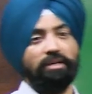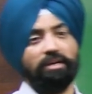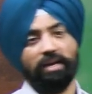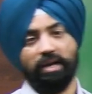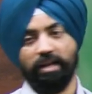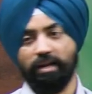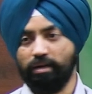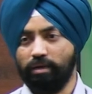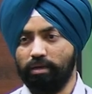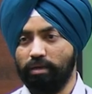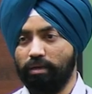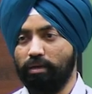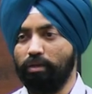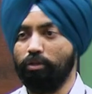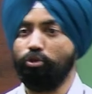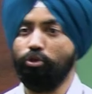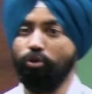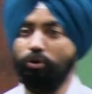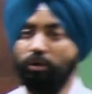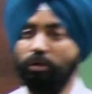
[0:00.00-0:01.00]
character,
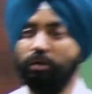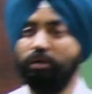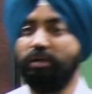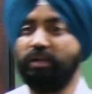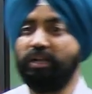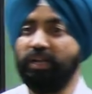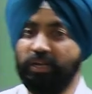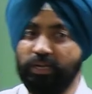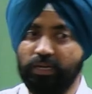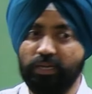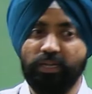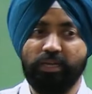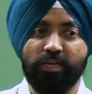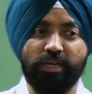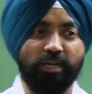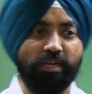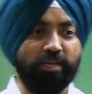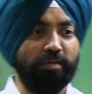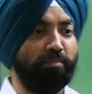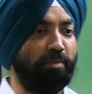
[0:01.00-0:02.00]
though
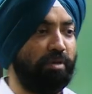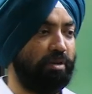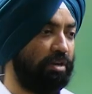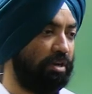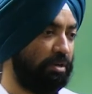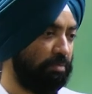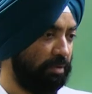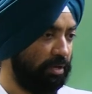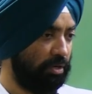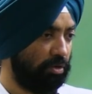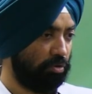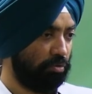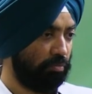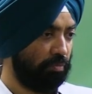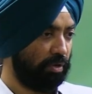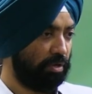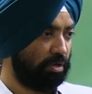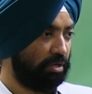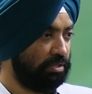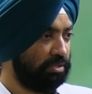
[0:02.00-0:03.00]
technically may not be true
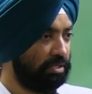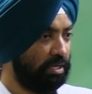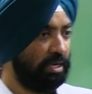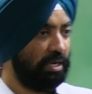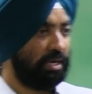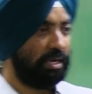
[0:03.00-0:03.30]
because